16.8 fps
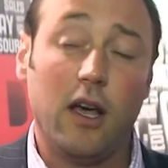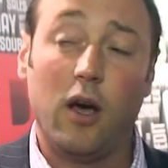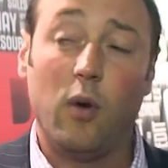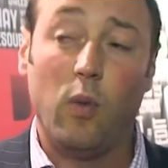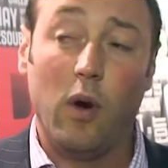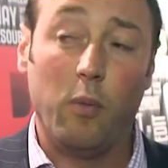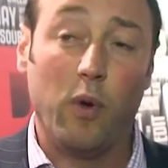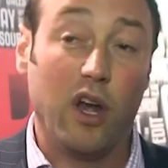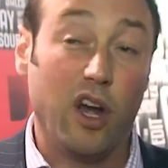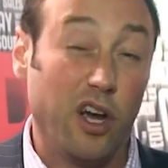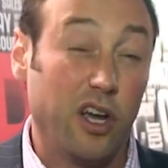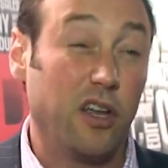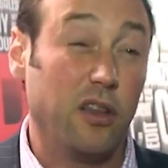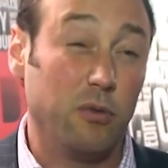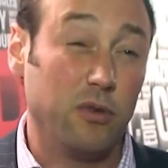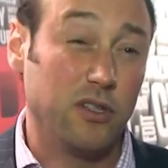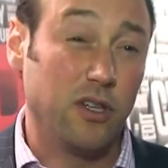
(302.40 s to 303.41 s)
And when we look
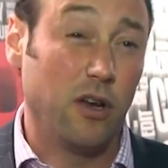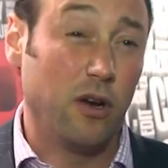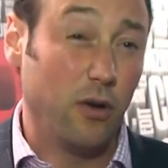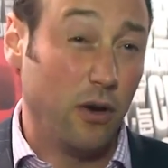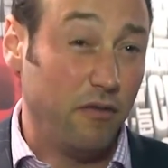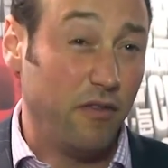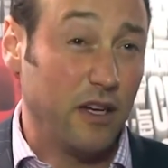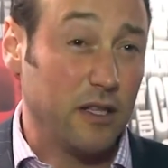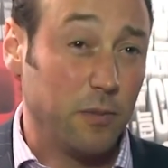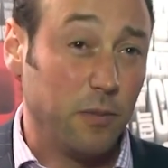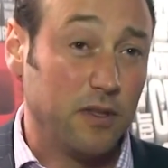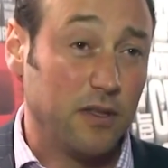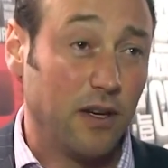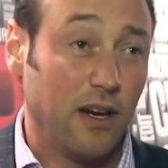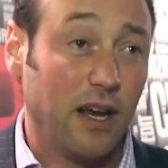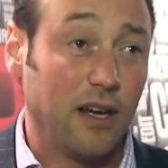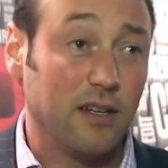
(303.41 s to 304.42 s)
at the return on
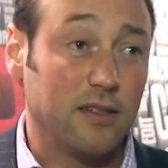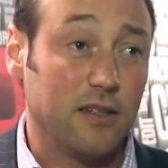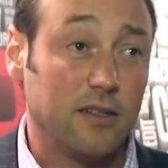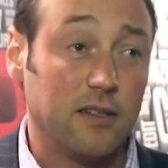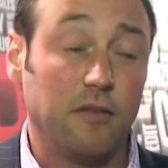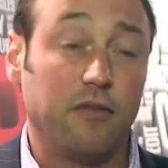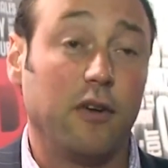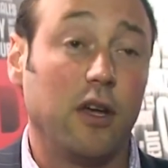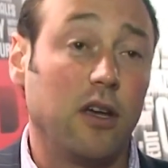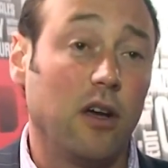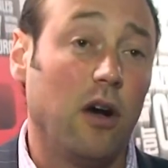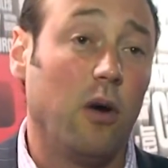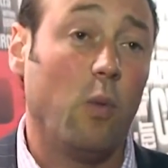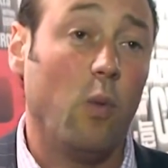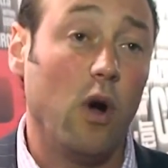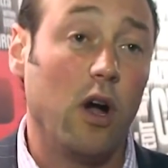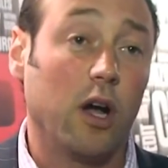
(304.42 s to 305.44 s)
investment analysis, if we
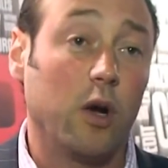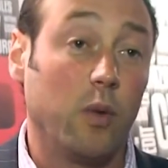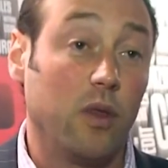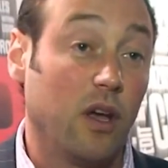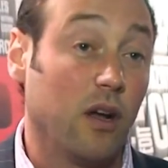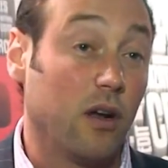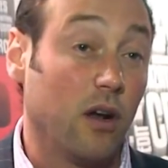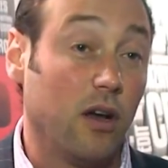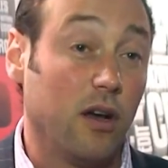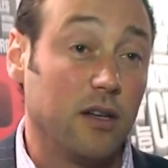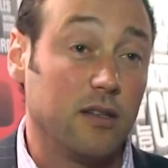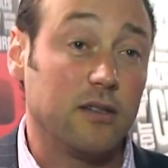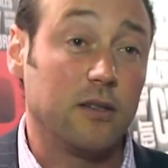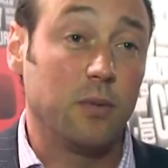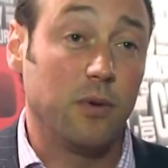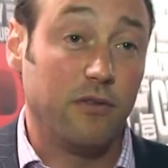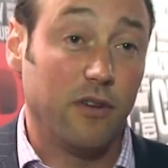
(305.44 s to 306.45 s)
can't work with our
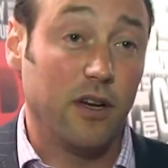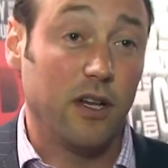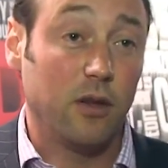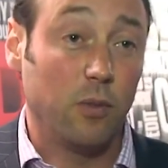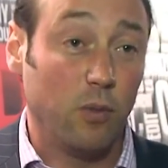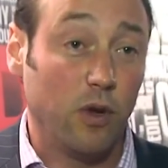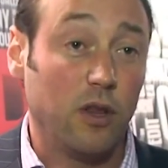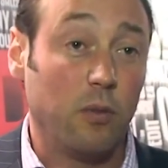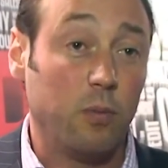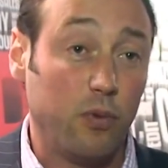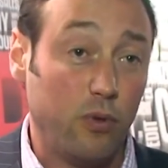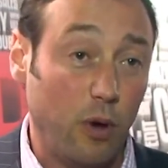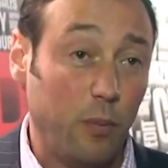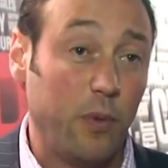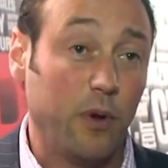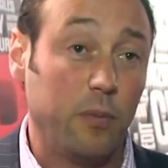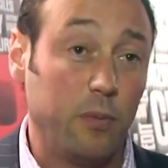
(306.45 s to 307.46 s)
clients to provide them with a
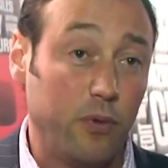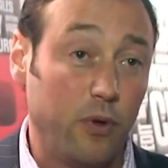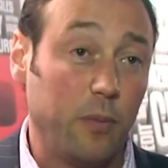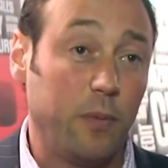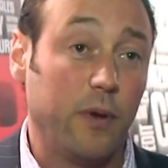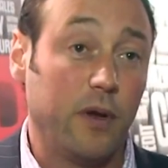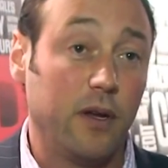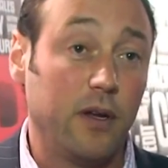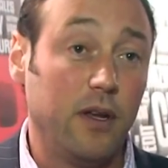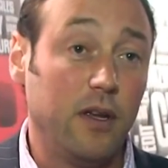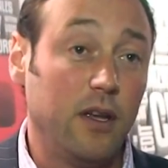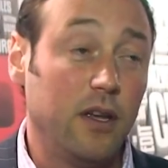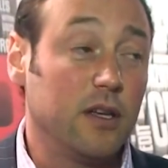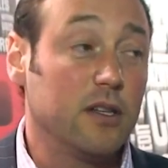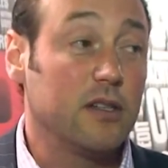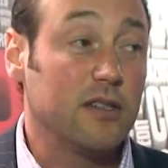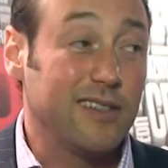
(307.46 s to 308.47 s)
proper
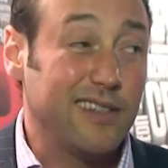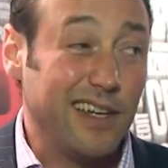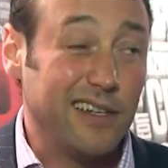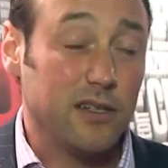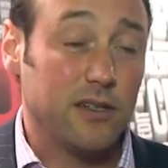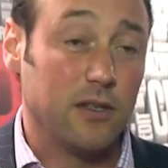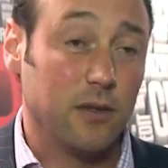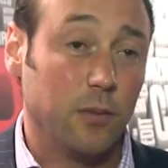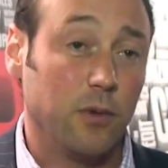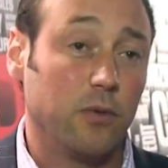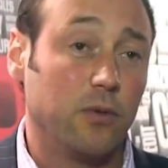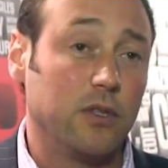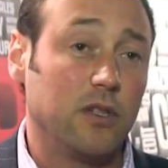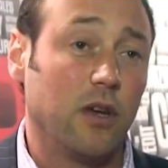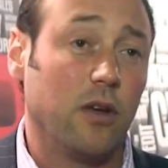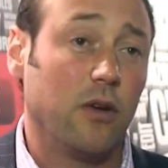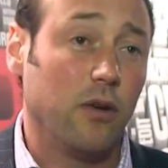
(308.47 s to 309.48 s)
sensible
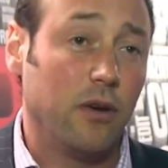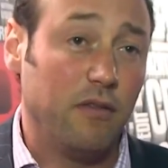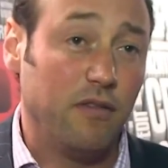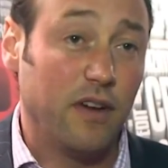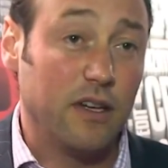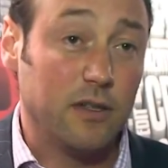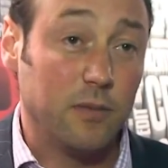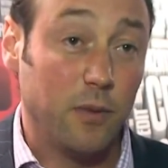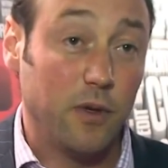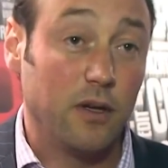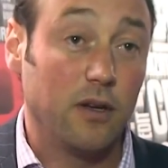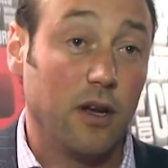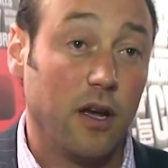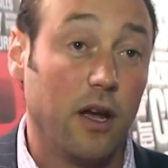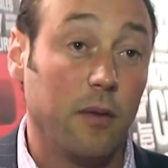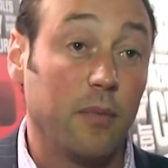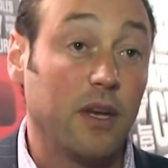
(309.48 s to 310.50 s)
return on investment
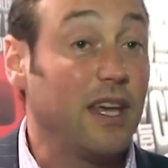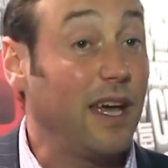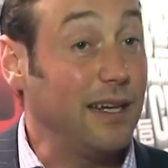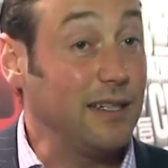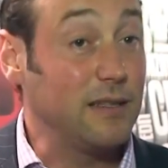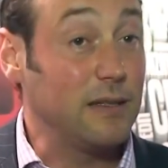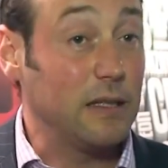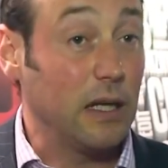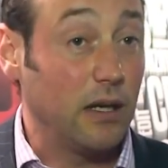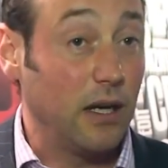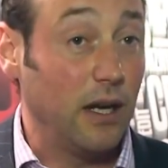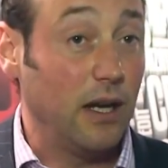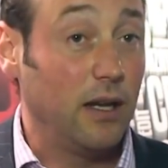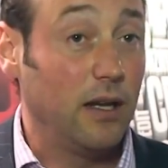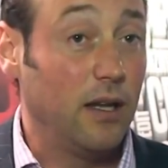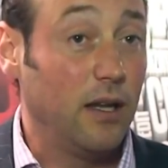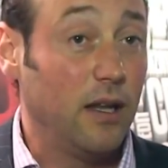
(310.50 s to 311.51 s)
case
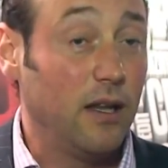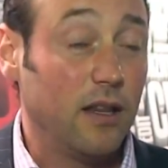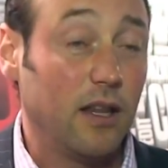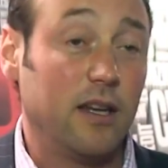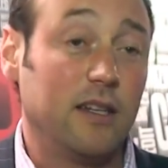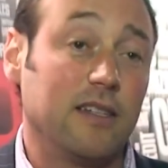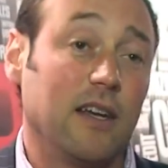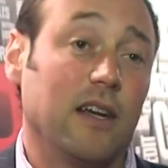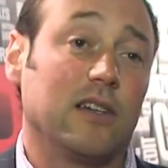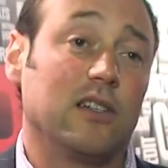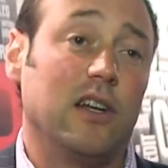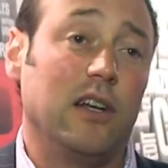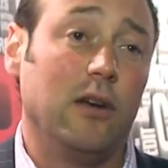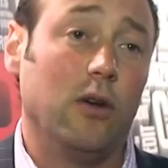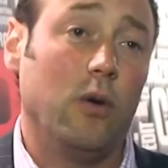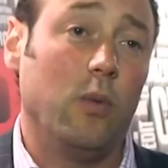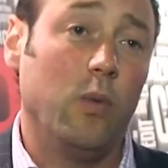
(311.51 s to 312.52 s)
study, then it's
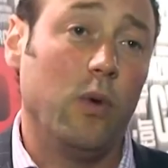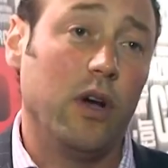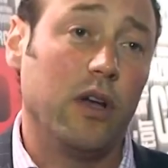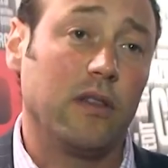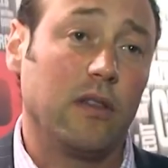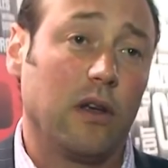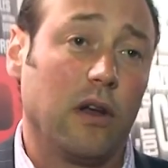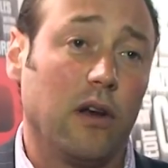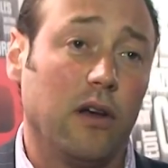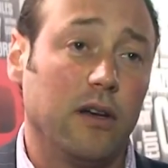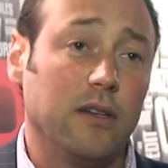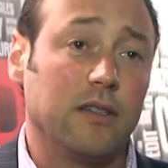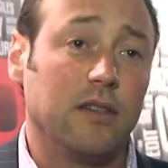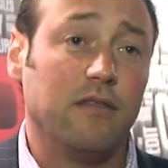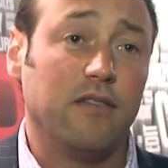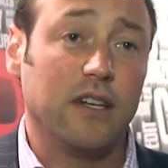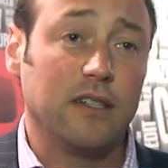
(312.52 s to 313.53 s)
actually not worth the
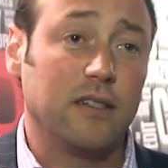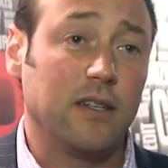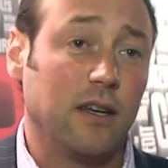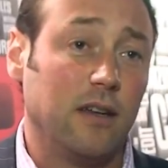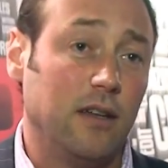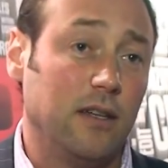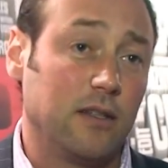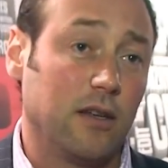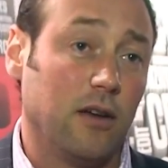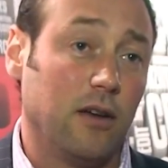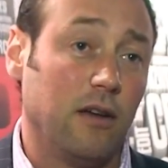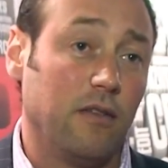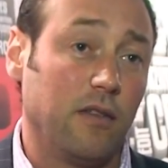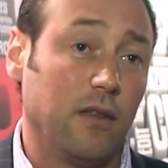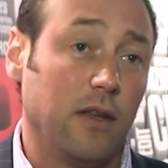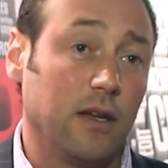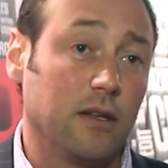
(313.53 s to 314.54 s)
clients investing in these kind
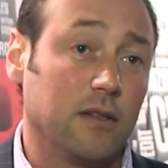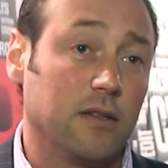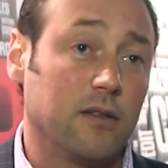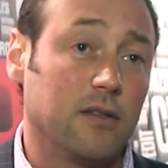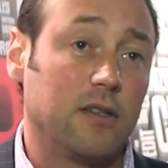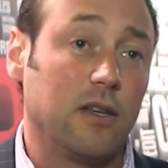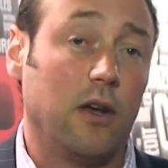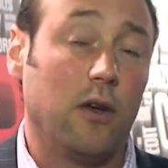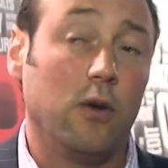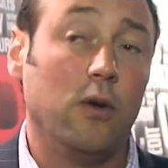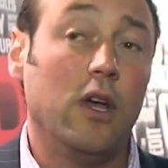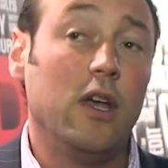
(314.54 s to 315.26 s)
of things. So